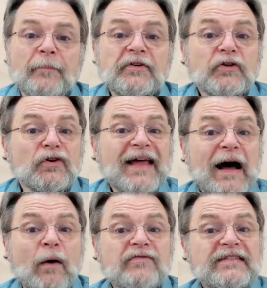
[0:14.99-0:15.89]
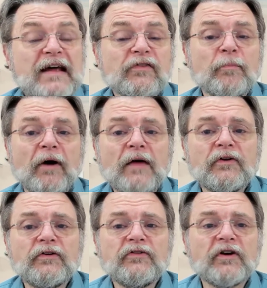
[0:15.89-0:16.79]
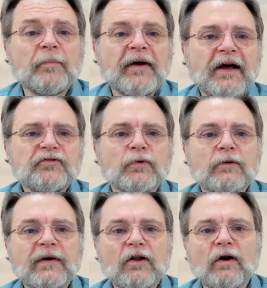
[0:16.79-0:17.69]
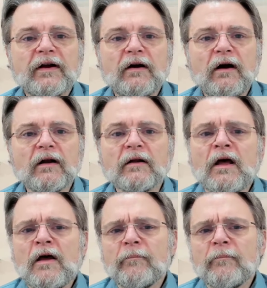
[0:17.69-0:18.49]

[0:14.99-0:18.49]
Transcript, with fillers: Up until now, I've never bothered using a password when logging on.